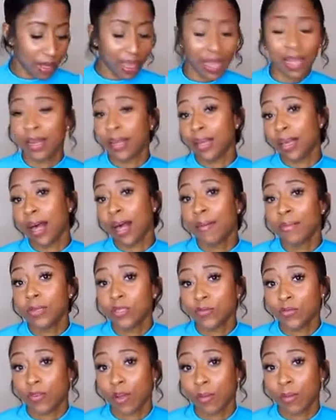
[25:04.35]
And it
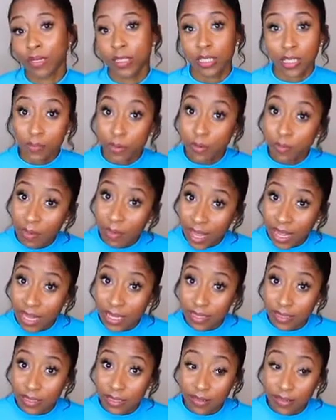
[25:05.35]
comes from a deeper
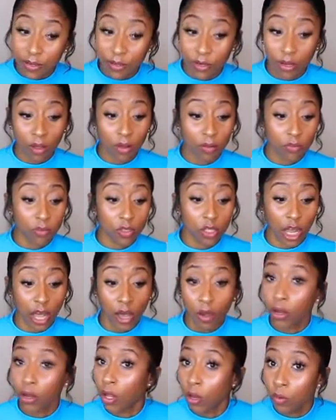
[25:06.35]
place,
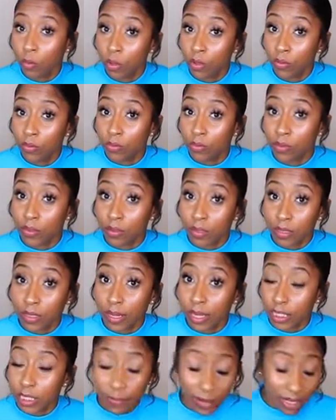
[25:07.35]
childhood wounds,
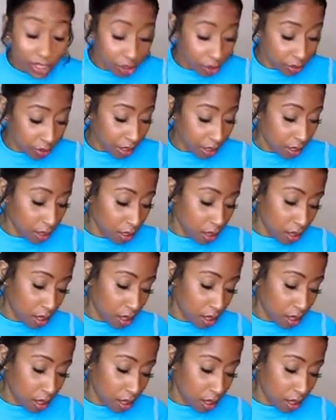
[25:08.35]
especially.